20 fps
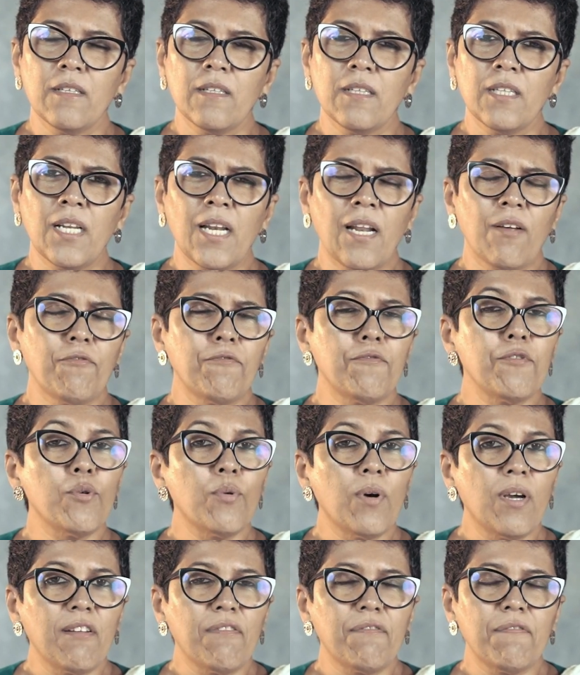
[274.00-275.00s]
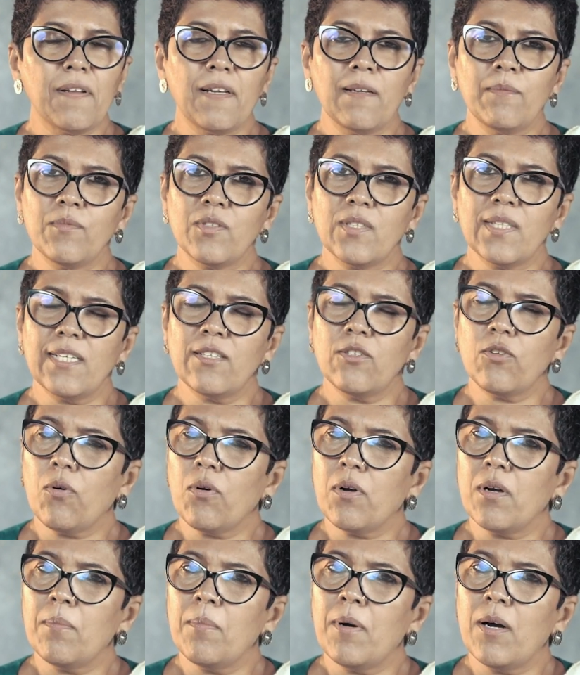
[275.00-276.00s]
There are fewer films that
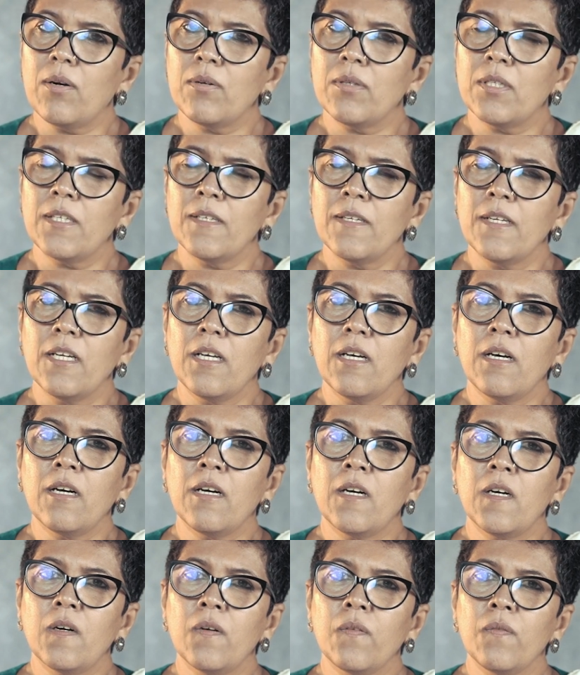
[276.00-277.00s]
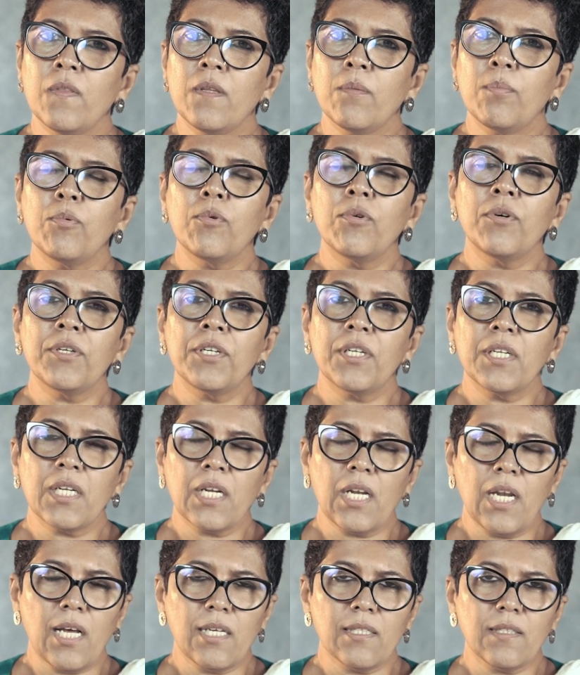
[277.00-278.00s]
talk about the poorer
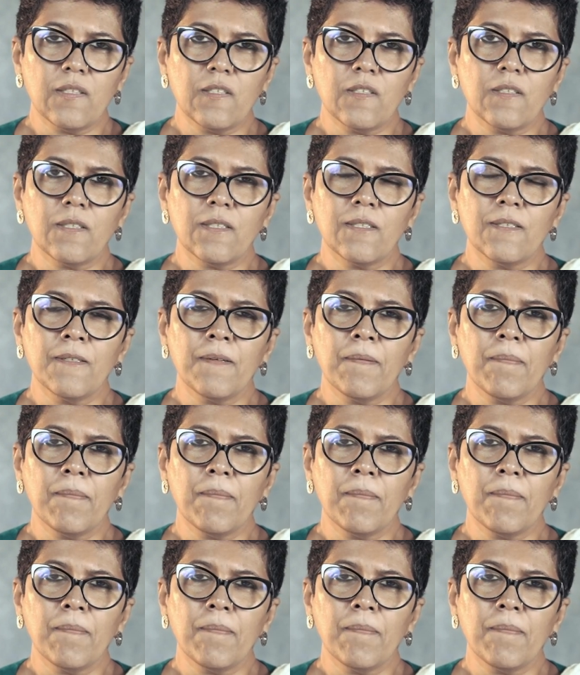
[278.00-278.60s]
classes.